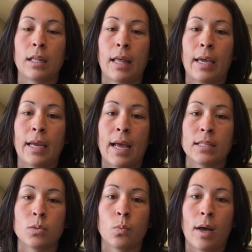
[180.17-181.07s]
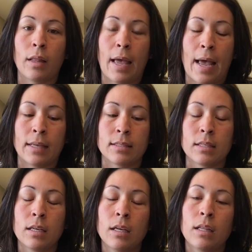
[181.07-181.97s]
clay as well as
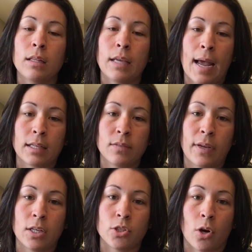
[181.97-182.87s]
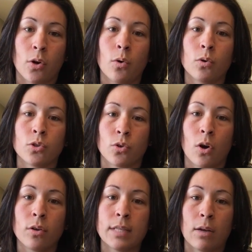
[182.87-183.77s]
the activated charcoal
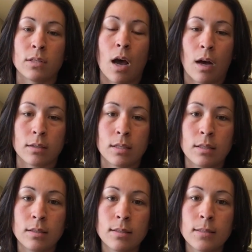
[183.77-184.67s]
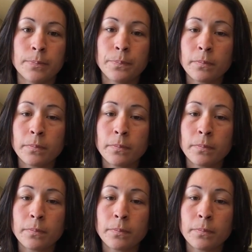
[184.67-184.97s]
draws out toxins,